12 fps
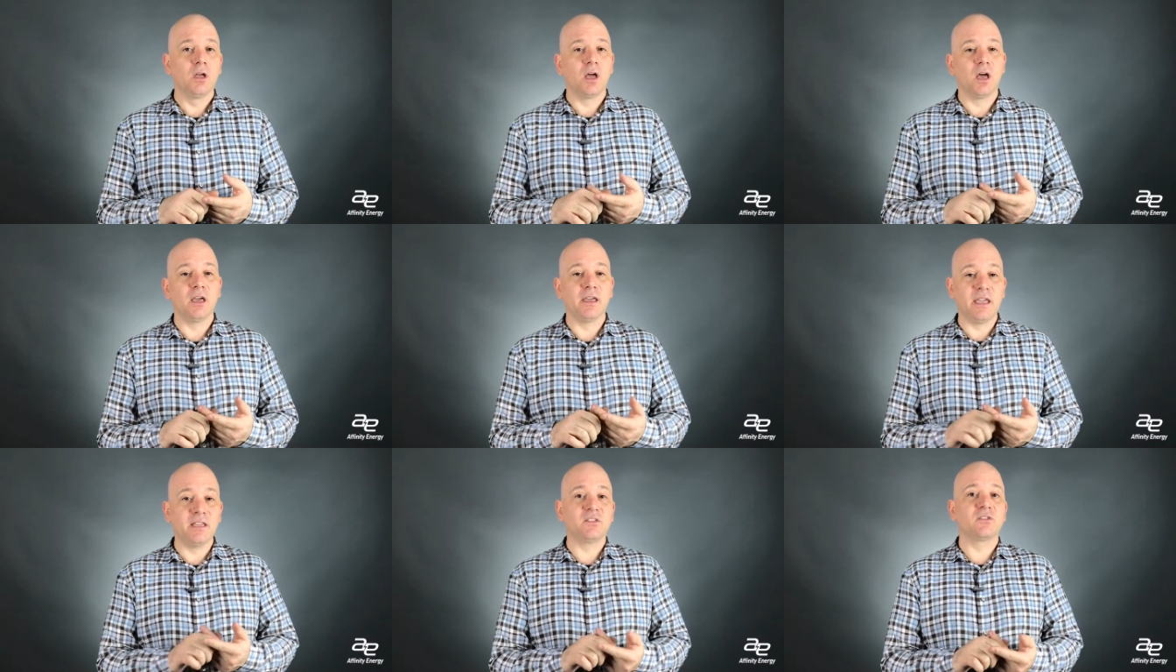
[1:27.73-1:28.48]
Uh,
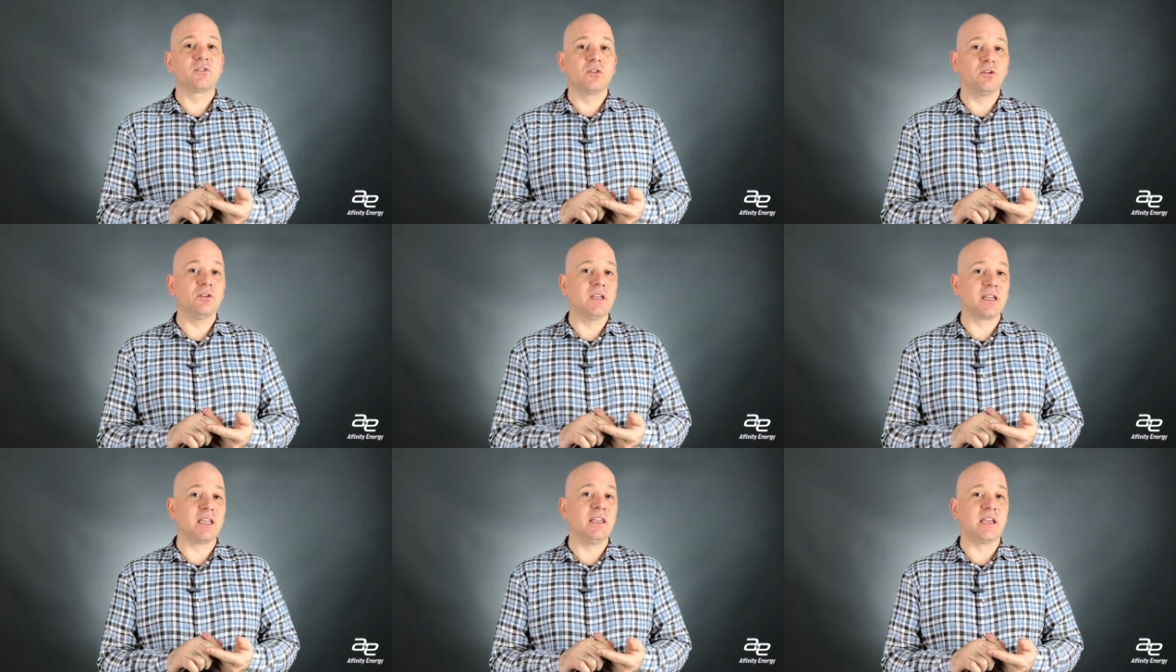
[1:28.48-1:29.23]
it's good
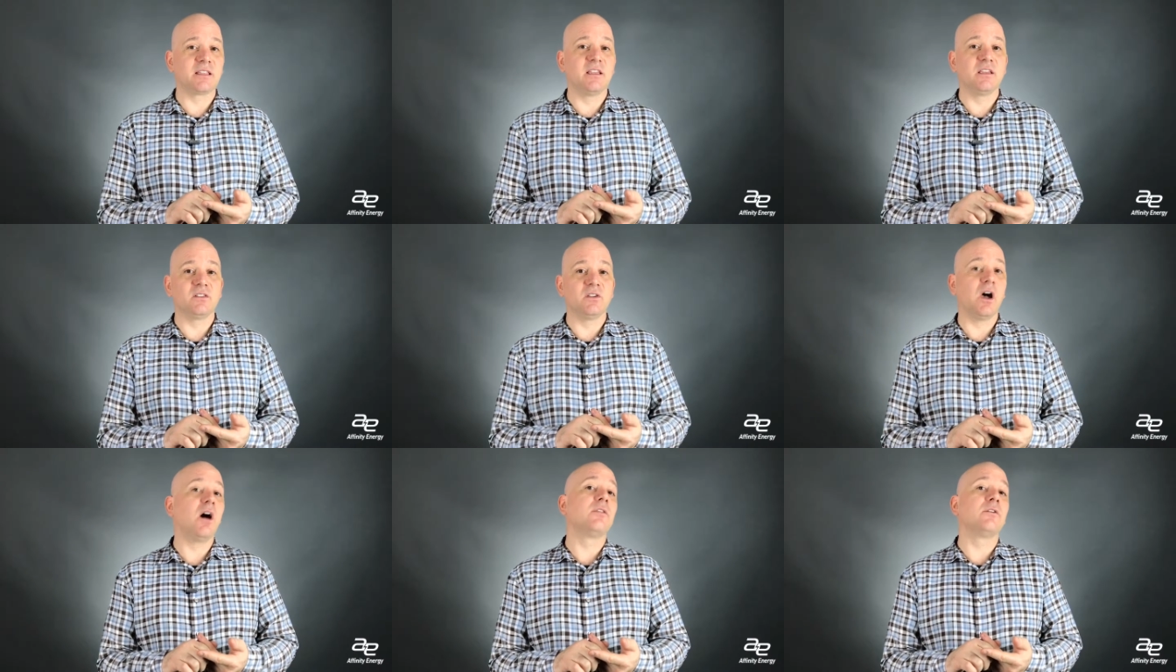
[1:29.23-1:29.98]
at connecting
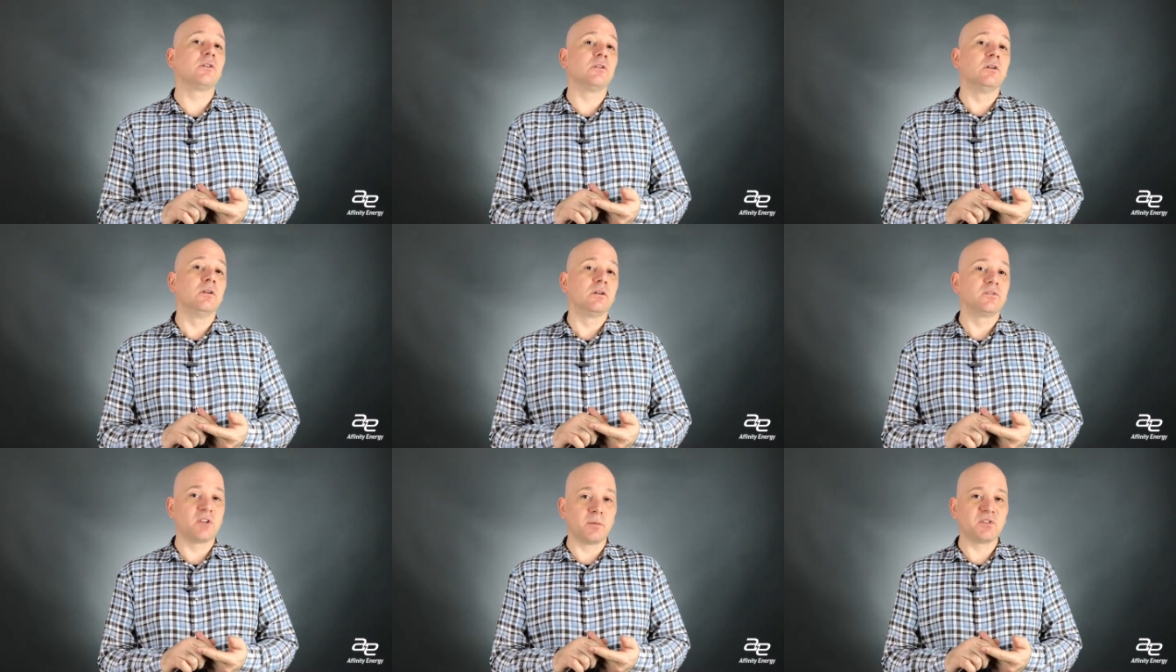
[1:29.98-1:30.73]
to other
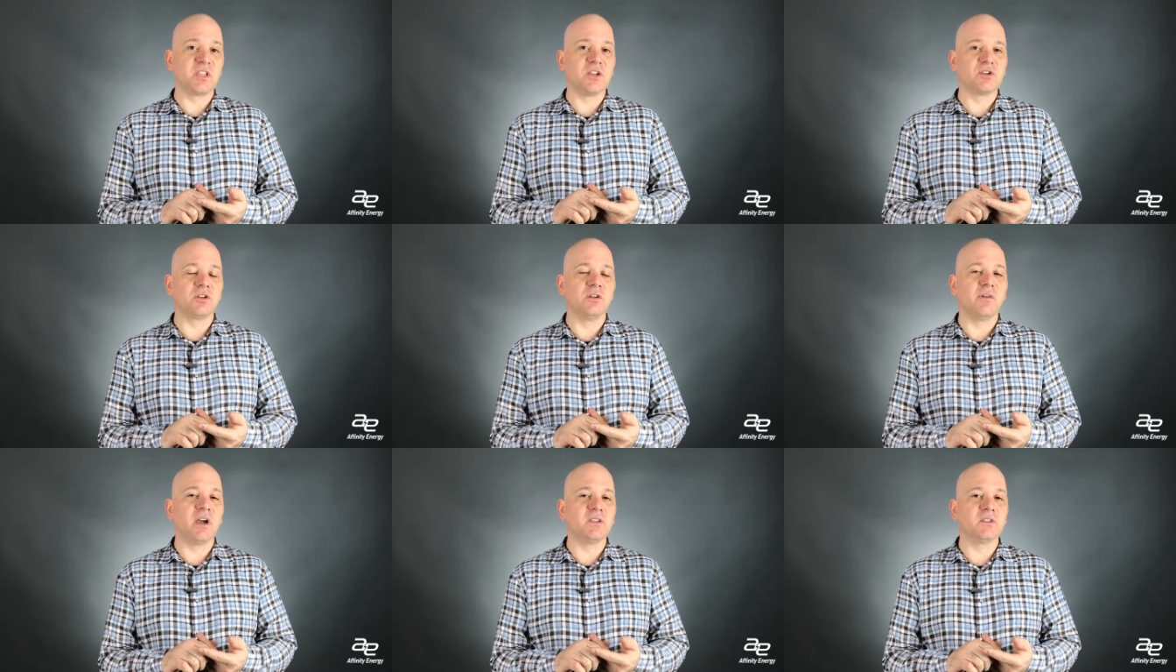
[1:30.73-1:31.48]
substation
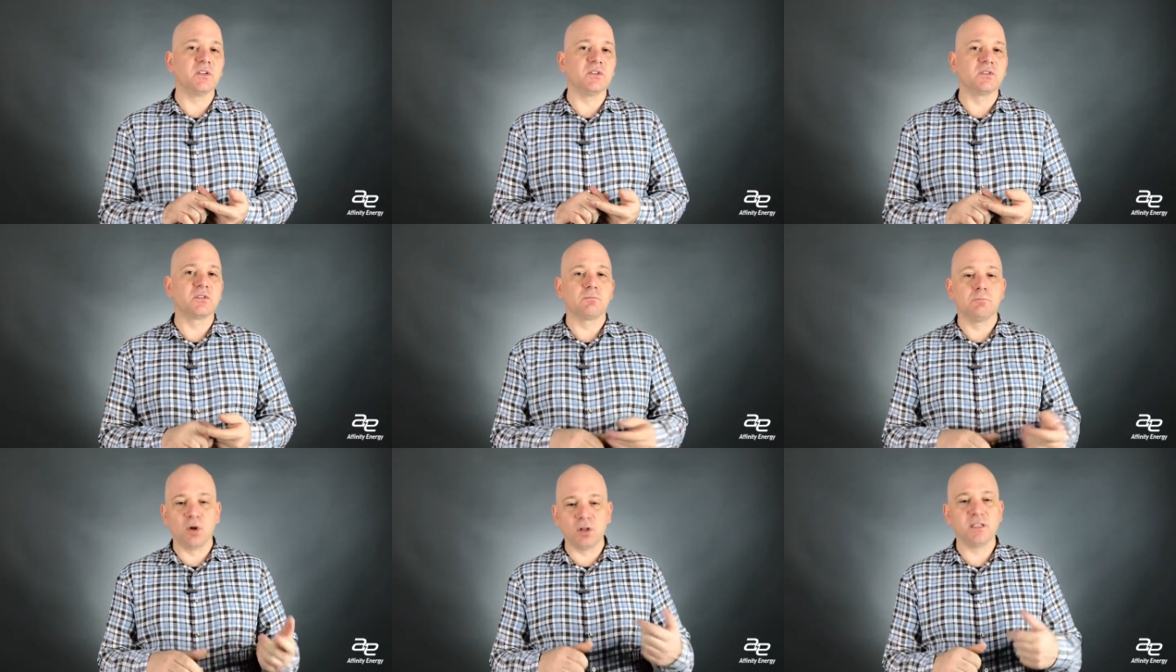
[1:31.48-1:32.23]
devices,
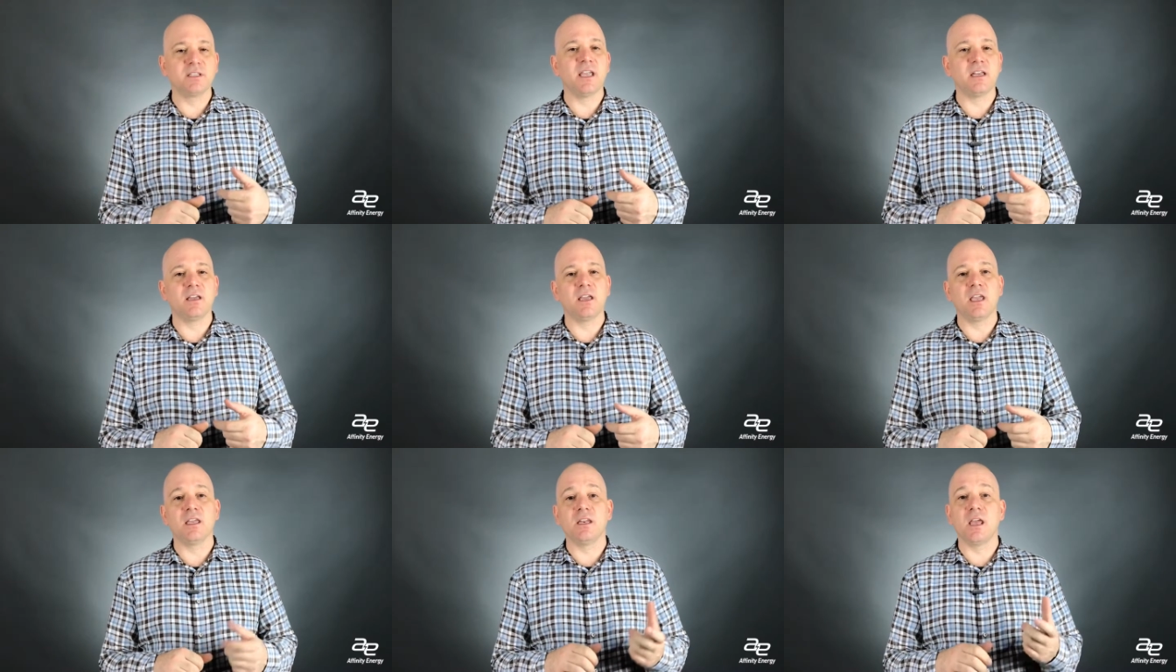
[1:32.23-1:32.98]
pulling data
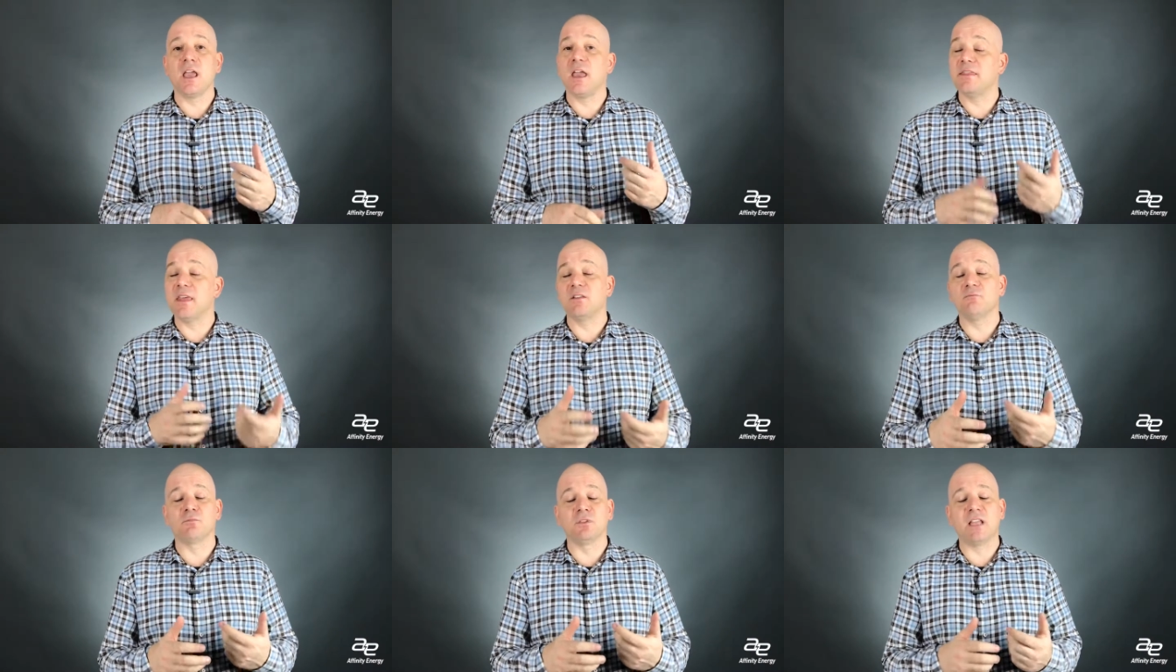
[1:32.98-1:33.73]
in, and
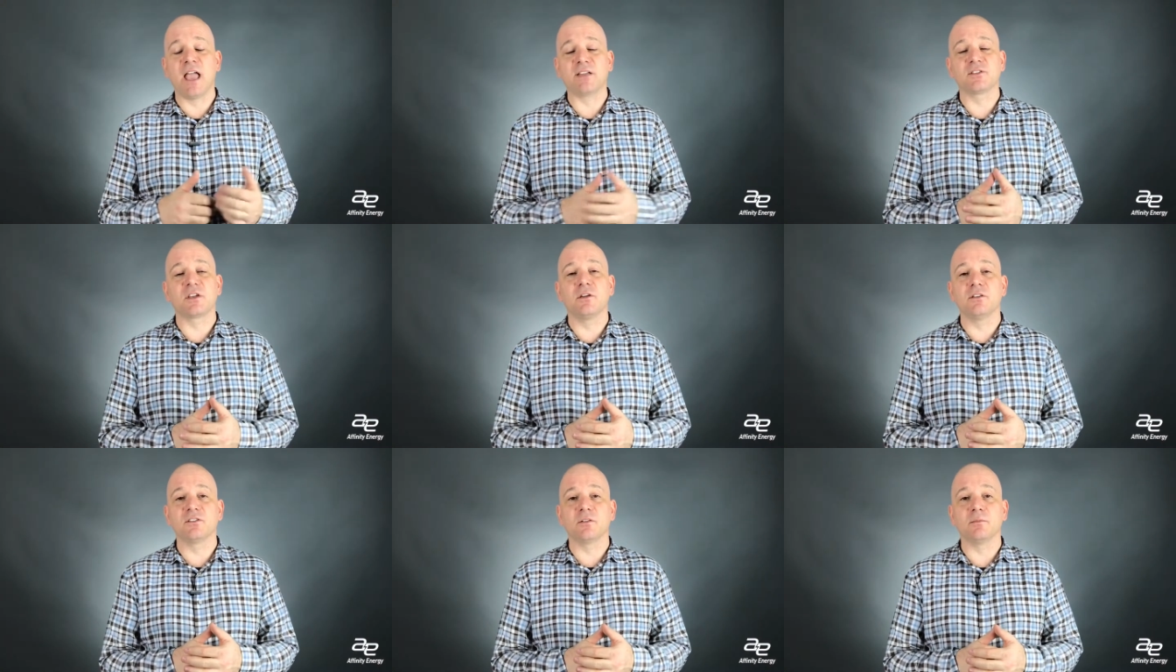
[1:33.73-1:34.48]
then
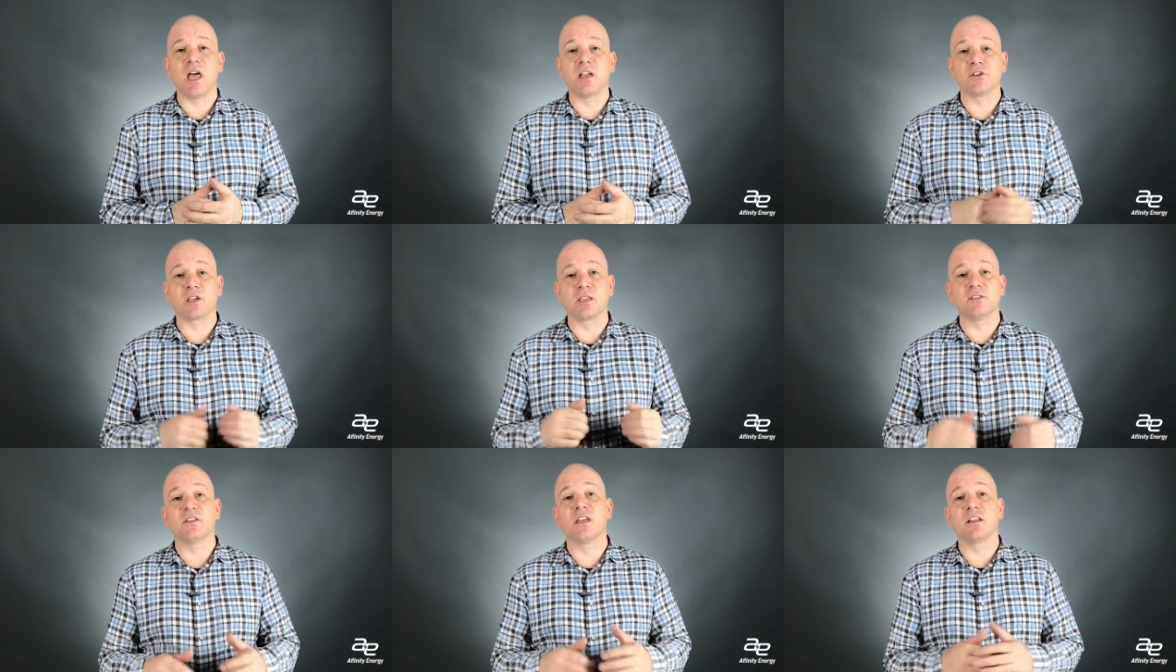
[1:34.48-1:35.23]
executing some logic
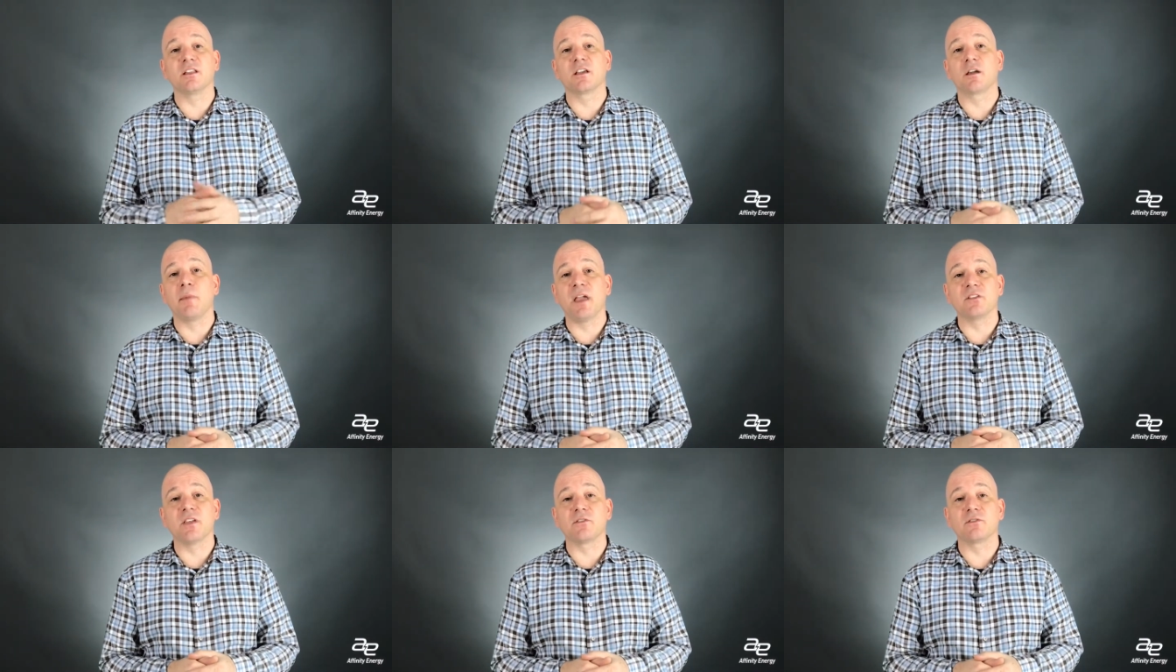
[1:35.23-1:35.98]
and sending the
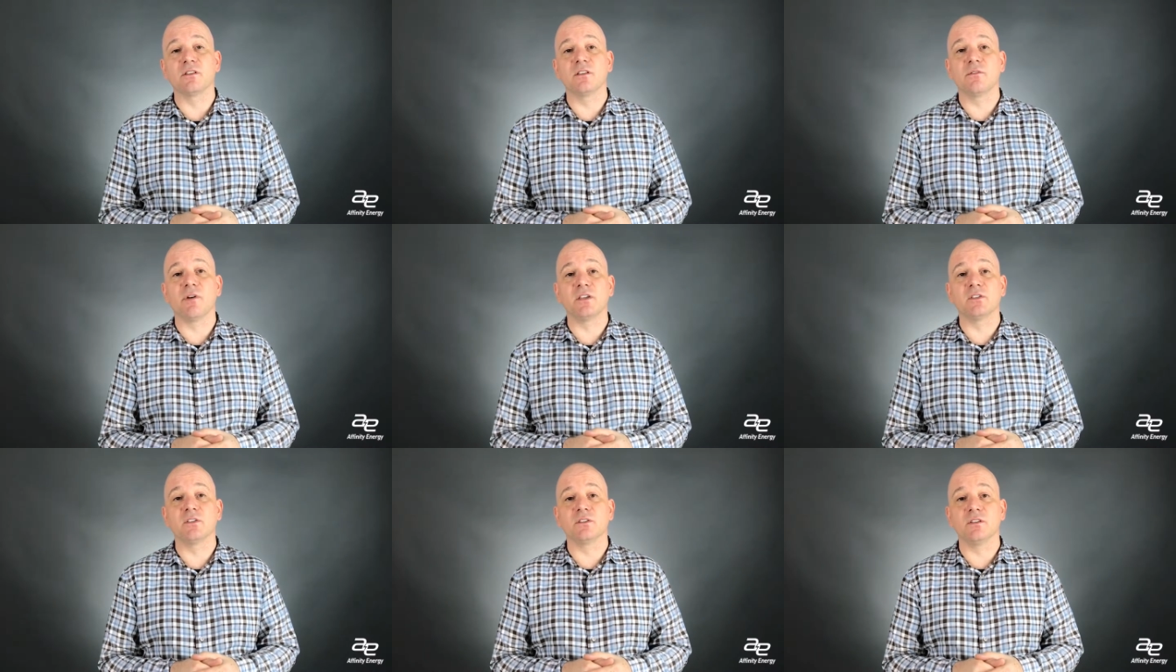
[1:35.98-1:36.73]
commands out to the
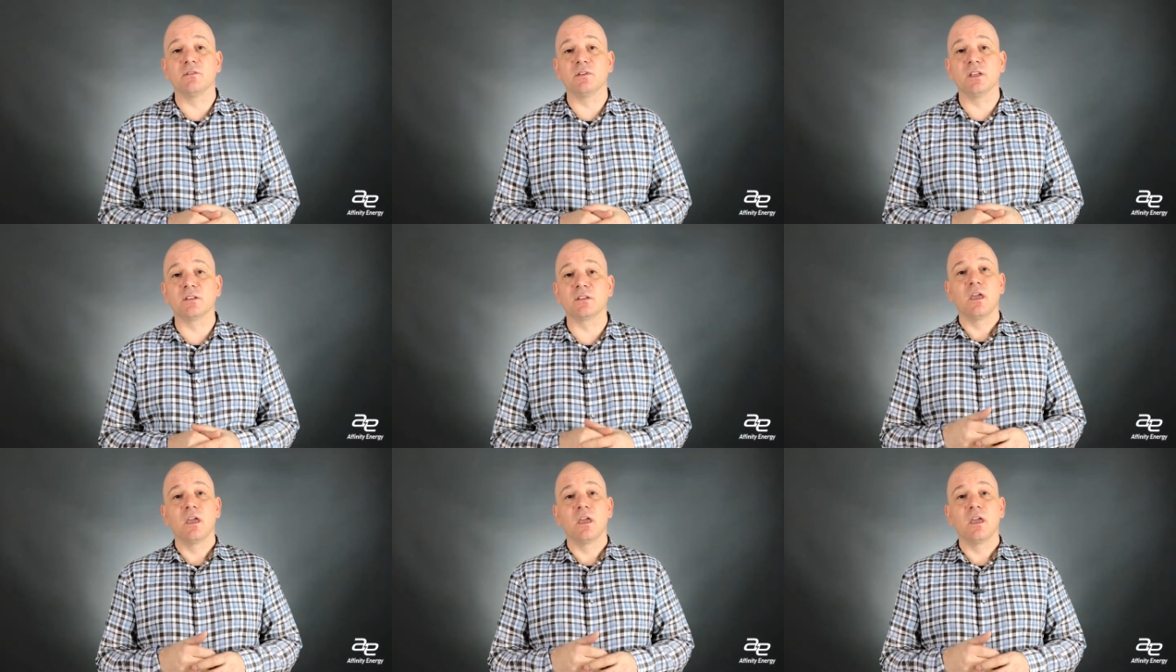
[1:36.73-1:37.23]
devices in the field.